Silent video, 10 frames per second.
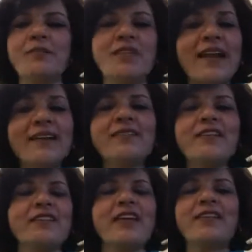talent,
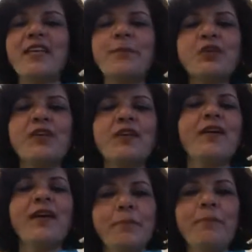his exceptional
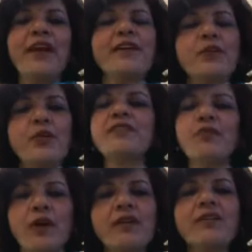
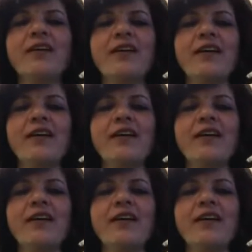meritorious work,